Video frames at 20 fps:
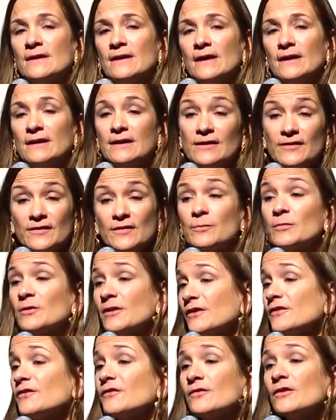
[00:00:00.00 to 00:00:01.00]
and as a
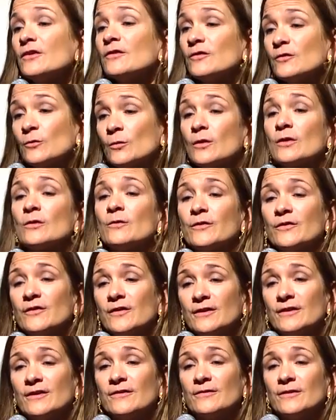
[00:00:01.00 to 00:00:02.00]
place of historical
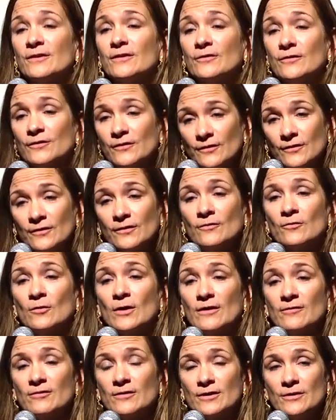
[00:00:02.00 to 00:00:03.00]
significance for
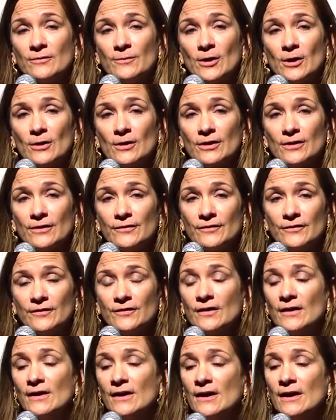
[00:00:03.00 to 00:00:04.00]
African
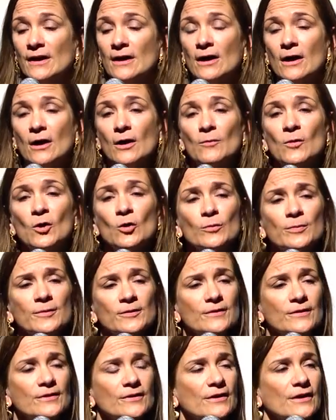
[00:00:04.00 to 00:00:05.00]
Americans. Um,
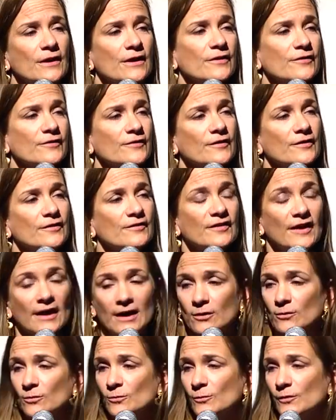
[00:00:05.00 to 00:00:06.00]
Oberlin as a
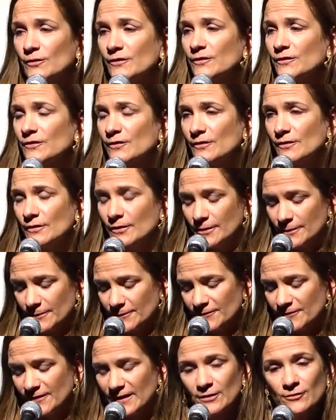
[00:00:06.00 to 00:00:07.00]
town was uh,
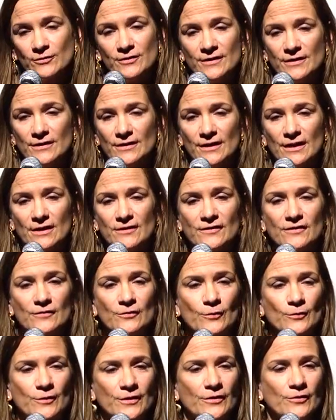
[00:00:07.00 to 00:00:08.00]
founded in
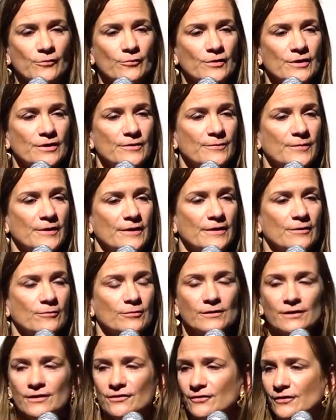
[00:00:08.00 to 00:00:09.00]
1833 by
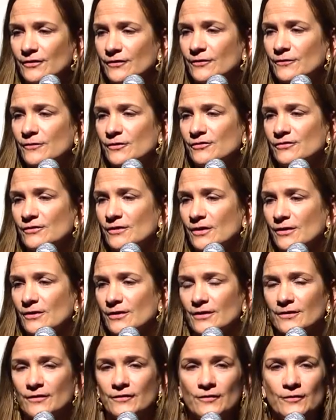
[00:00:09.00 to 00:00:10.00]
religious
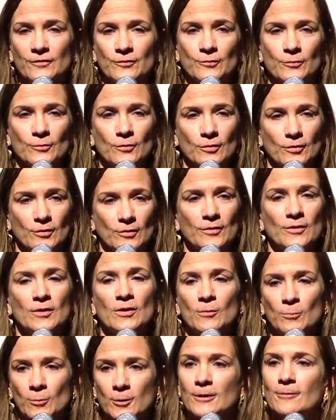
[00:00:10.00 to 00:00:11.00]
visionaries who were
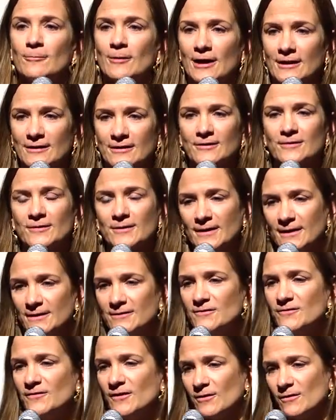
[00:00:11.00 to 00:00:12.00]
pretty radical
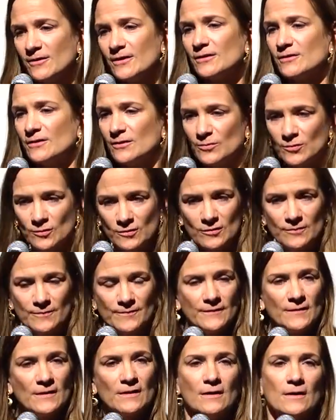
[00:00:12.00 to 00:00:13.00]
and very liberal.
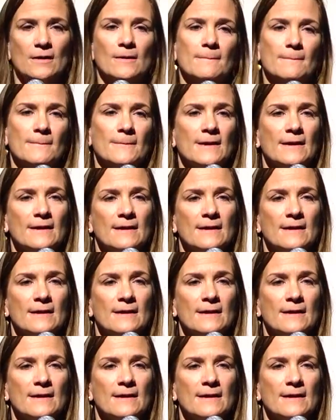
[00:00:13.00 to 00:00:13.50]
Um,